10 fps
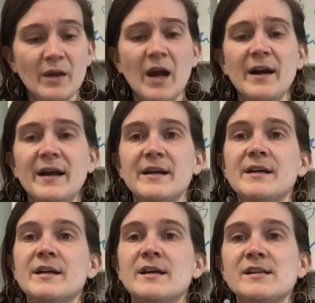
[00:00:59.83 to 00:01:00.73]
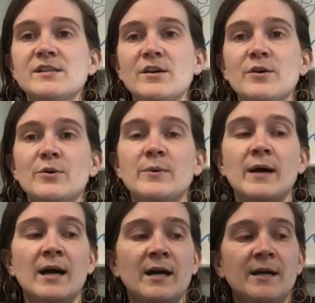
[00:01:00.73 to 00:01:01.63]
All right, so
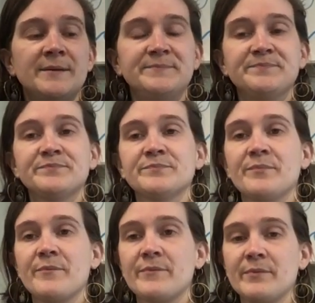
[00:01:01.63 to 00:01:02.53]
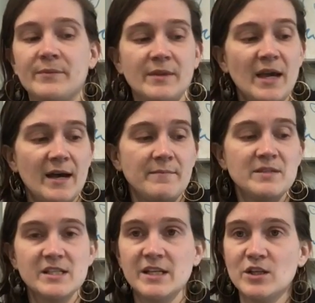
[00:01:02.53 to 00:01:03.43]
I'm
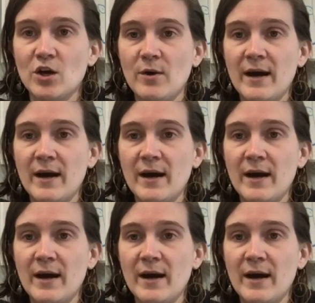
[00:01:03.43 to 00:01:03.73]
just gonna go